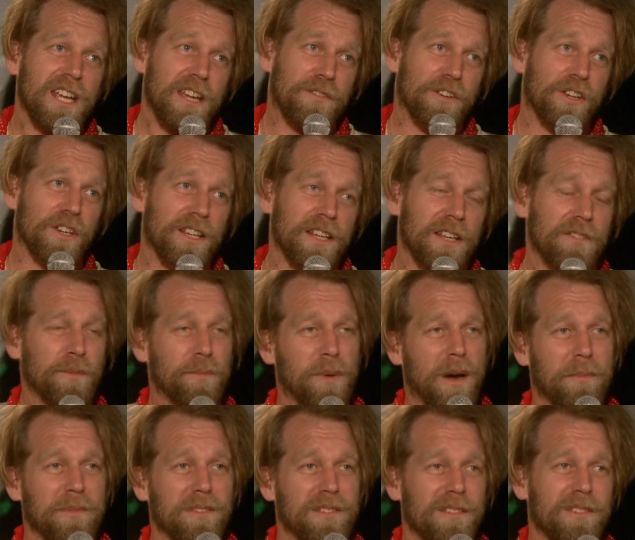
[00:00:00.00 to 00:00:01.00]
If you're going to leave the
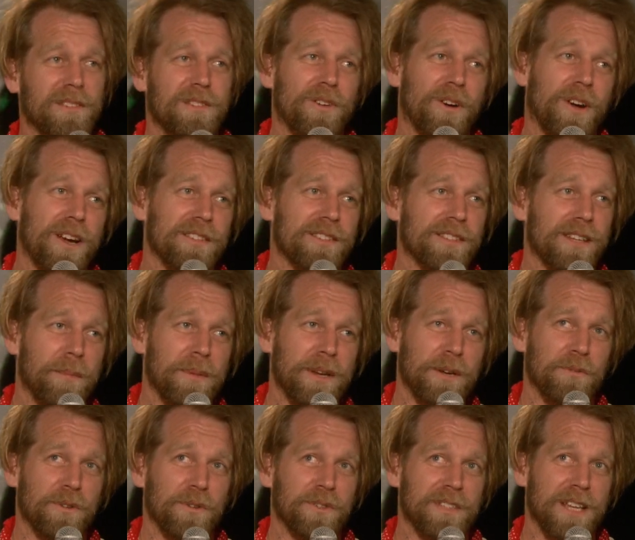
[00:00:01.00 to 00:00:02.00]
premises, sorry, it's company
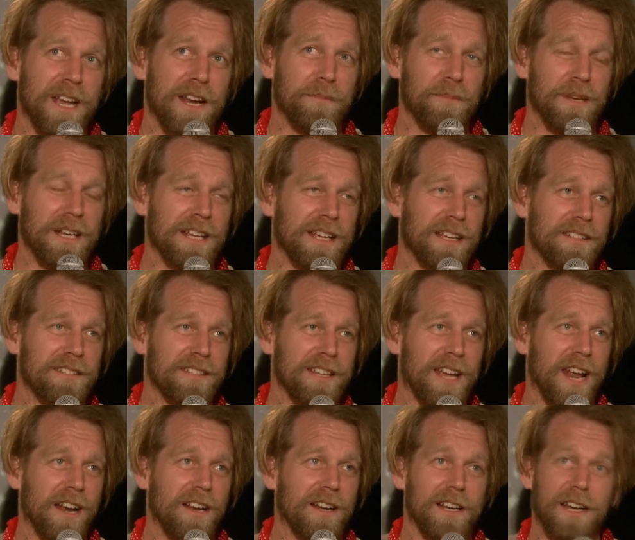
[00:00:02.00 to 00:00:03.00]
rules. They had a meeting in Seattle.